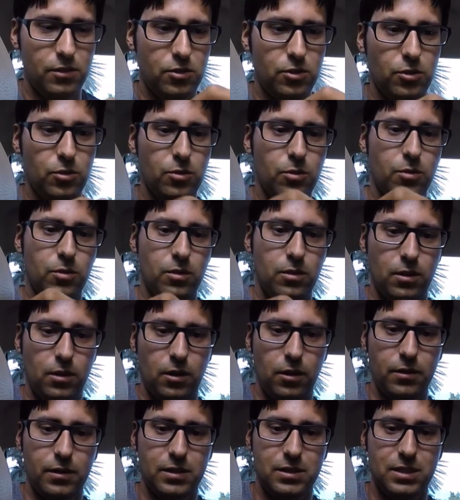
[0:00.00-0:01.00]
two
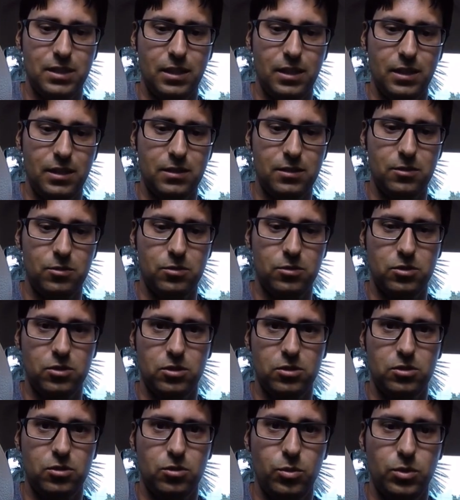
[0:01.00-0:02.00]
on the sides.
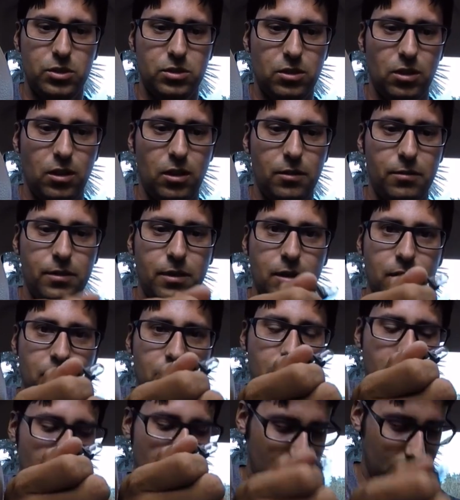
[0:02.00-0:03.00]
Just twist off
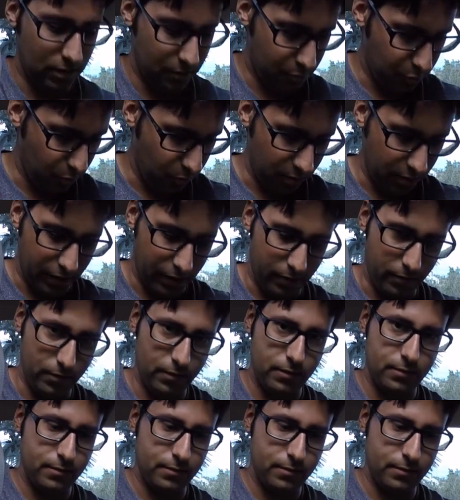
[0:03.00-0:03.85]
and they pull out.